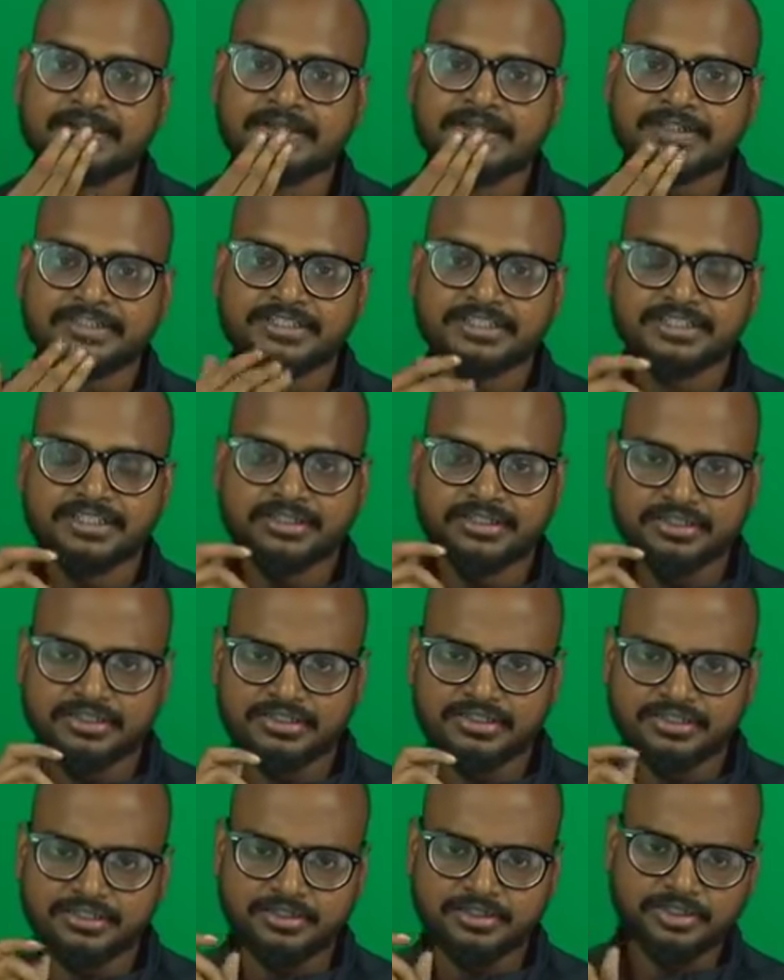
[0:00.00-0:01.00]
So that's a,
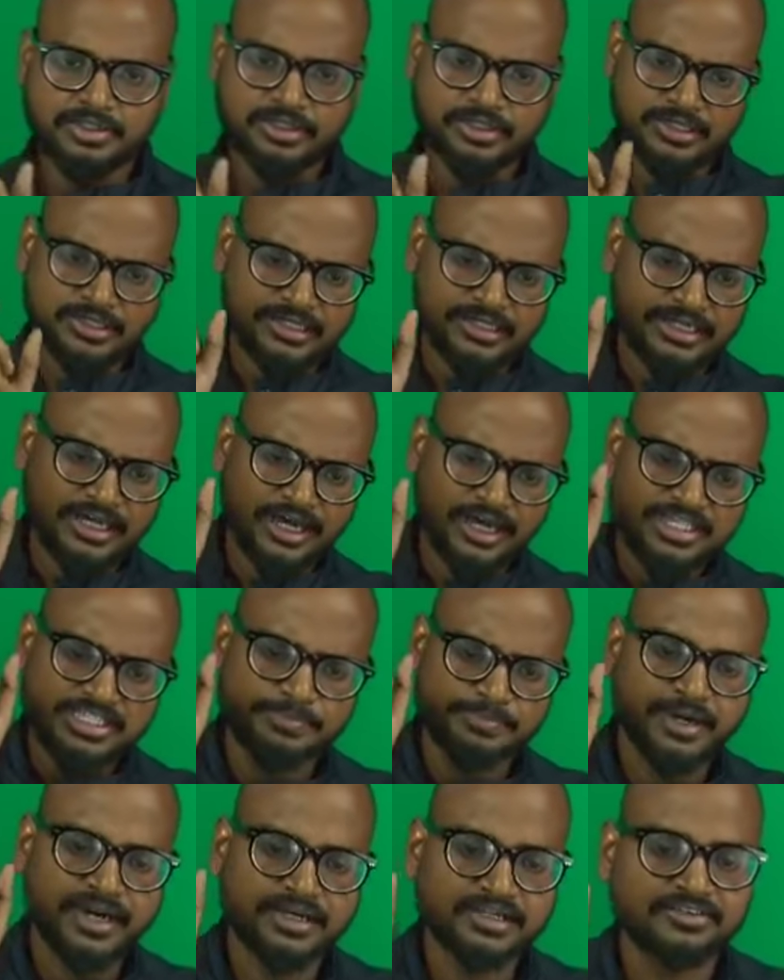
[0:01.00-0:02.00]
the large
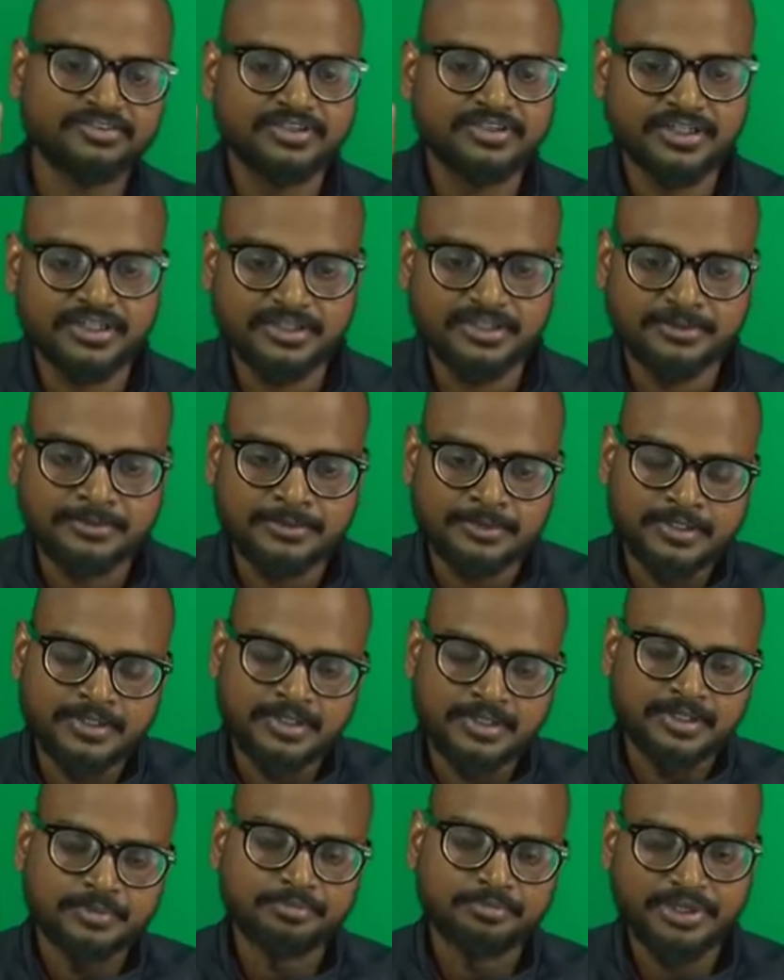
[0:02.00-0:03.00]
part of the
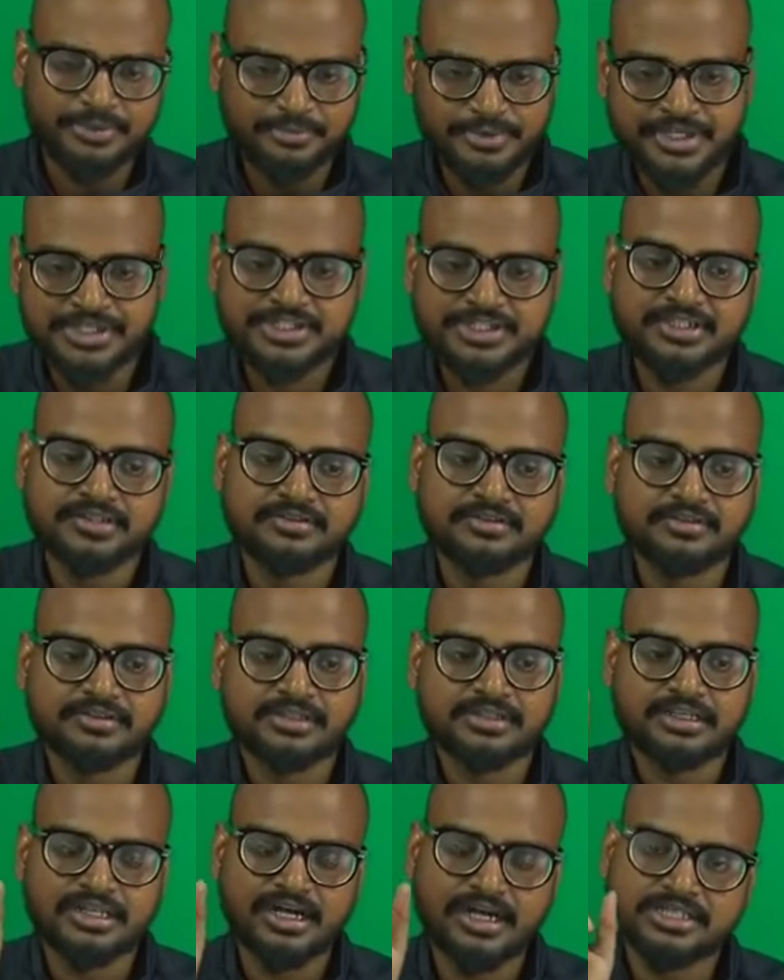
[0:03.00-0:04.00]
preparation,
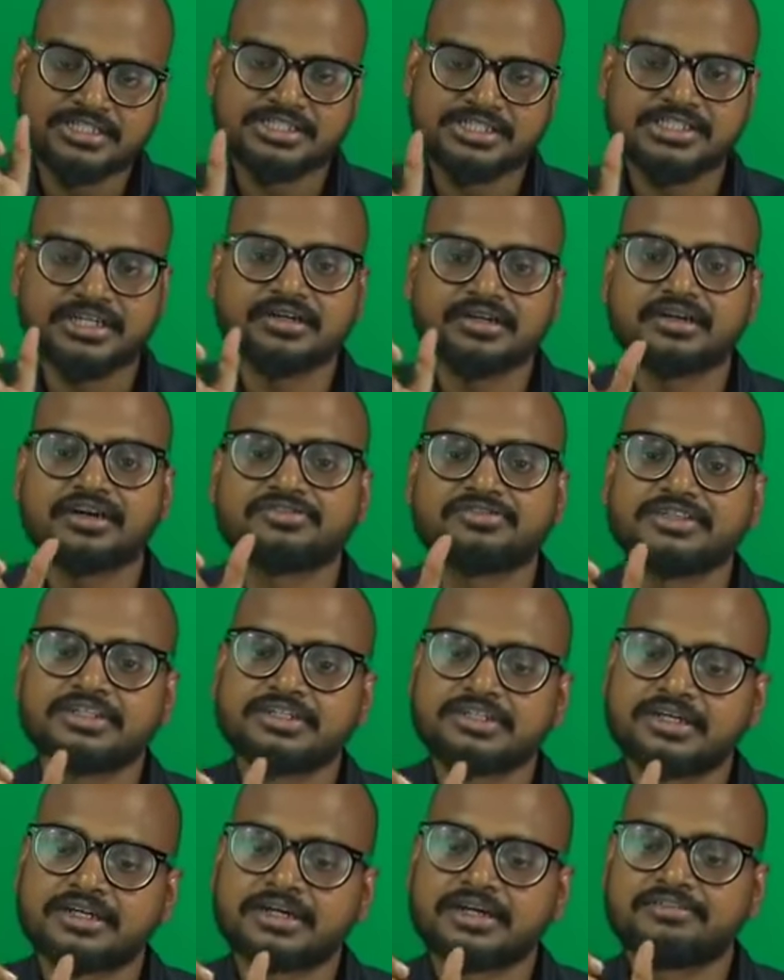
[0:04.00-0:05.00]
large chunk of it
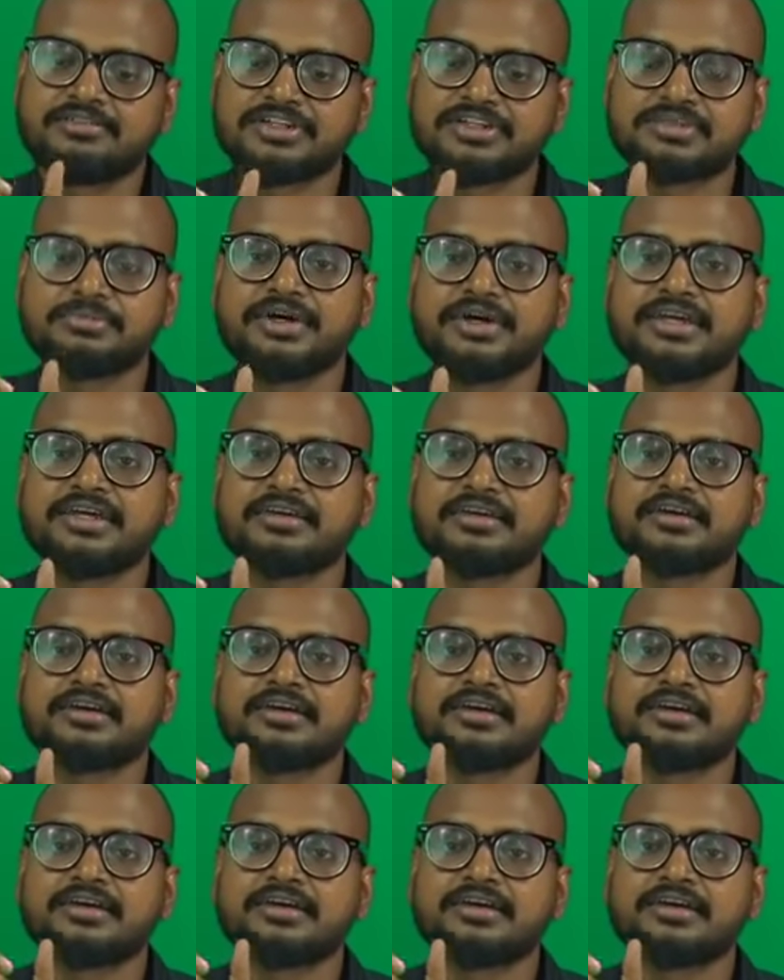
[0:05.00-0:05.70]
covers by